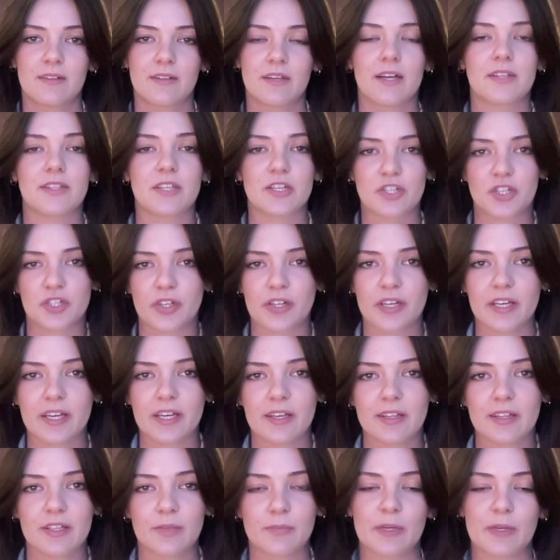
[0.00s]

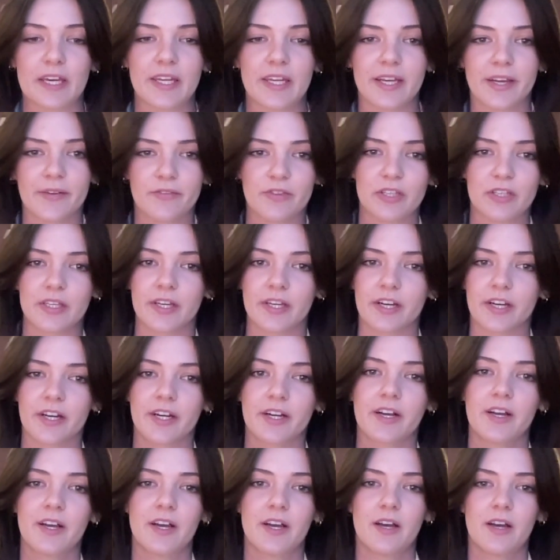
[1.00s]
Additionally, the beginning of the
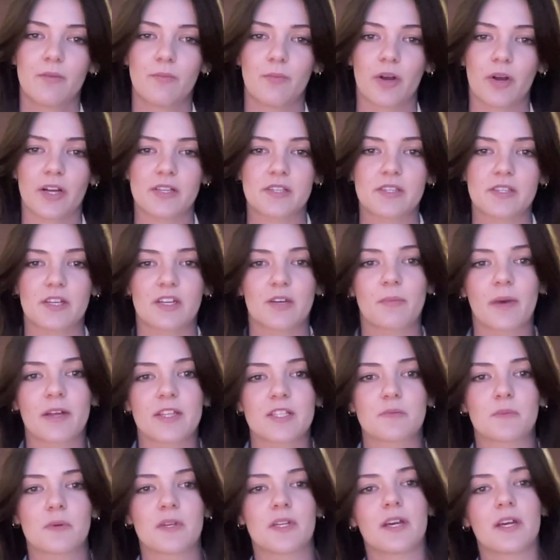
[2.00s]
year marks the
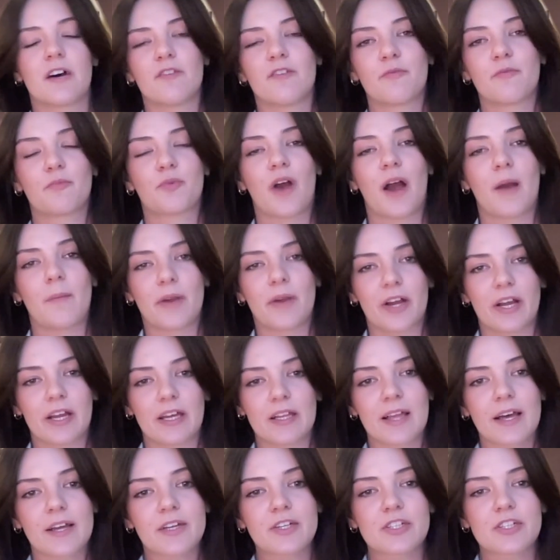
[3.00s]
commencement of primary
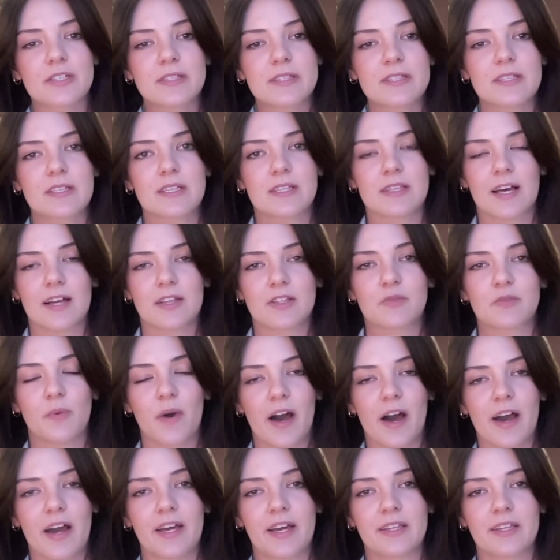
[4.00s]
elections, and that's
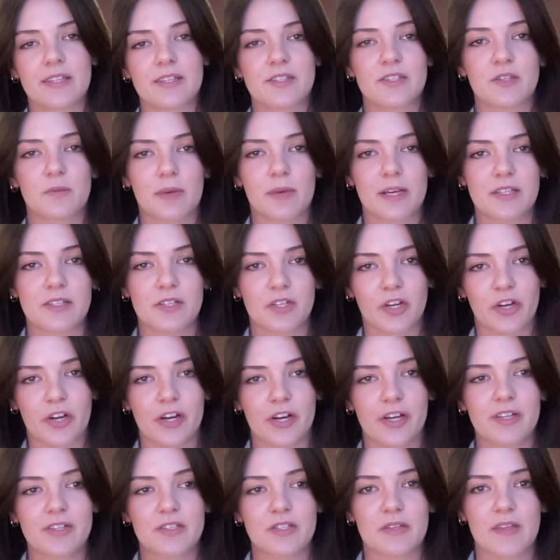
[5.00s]
why these debates
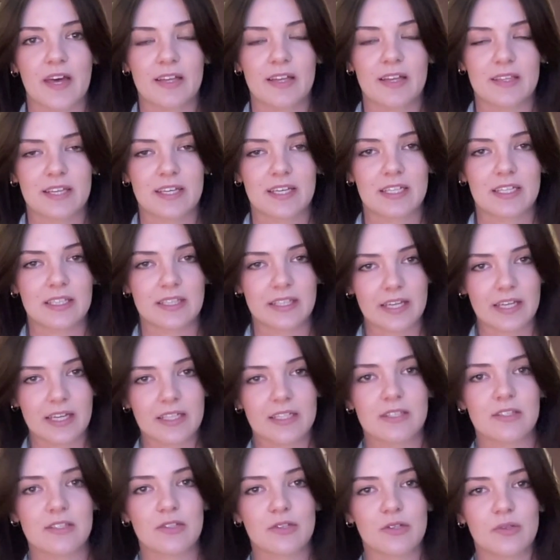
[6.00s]
occur, so that they can lead
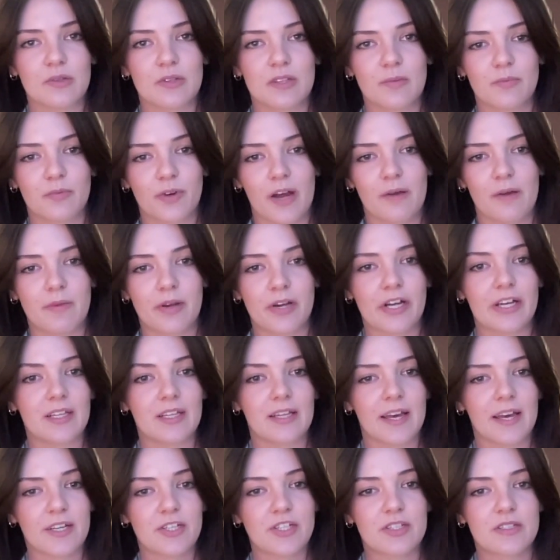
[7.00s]
into the primary
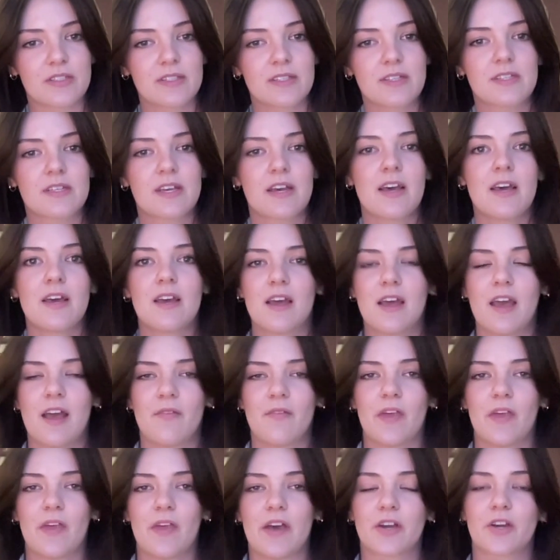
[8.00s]
elections.
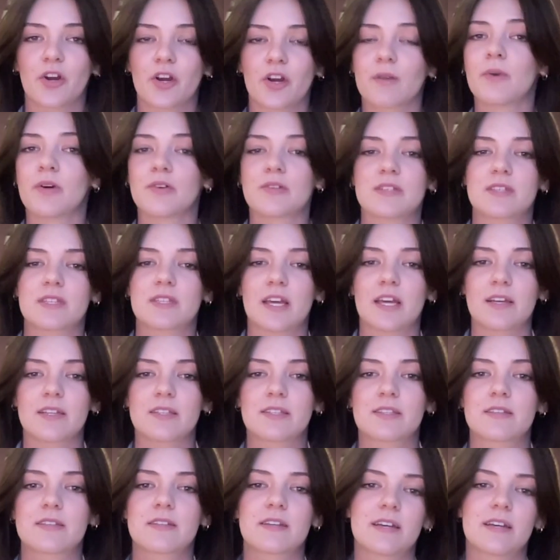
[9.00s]
They occur in most
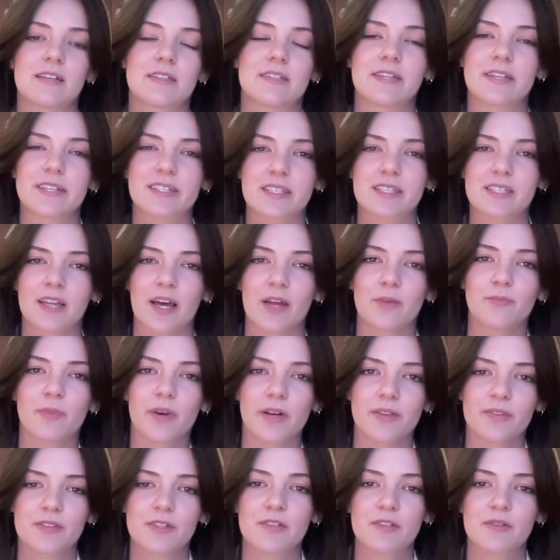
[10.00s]
states 6 to 9
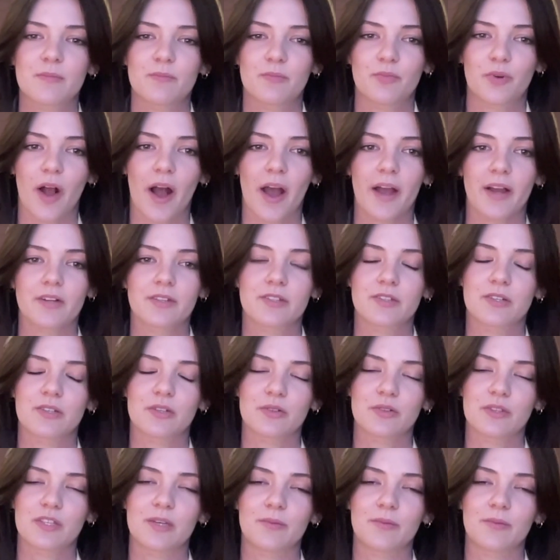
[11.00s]
months prior to the